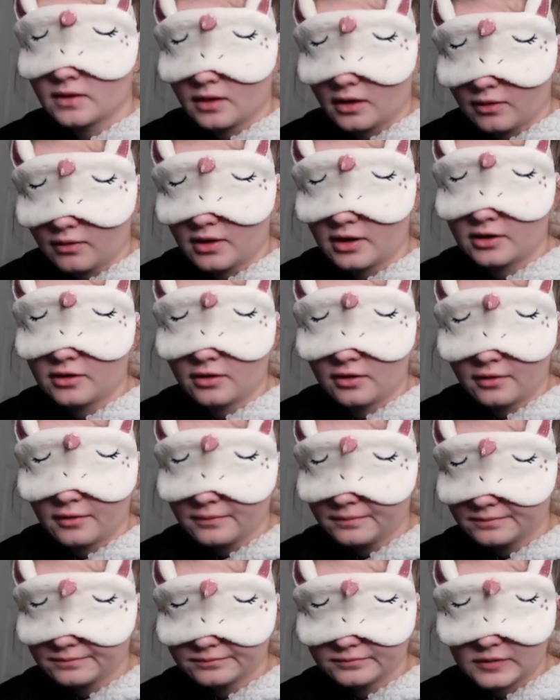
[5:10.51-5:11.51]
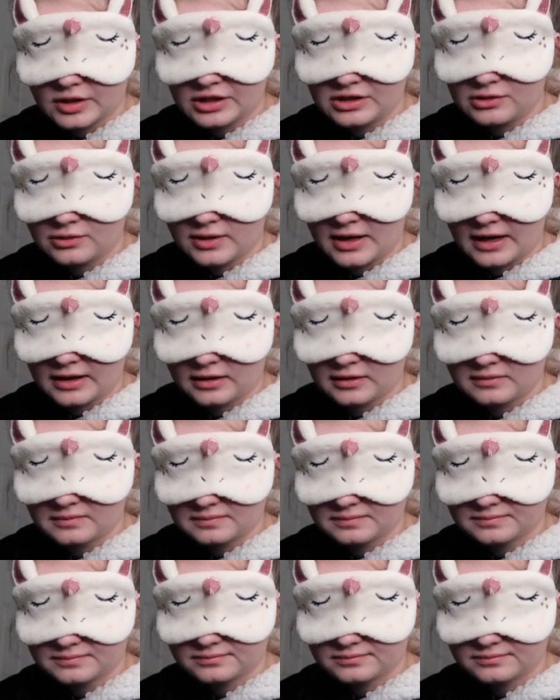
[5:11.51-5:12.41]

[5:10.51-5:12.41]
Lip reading: All right, girl, you get it.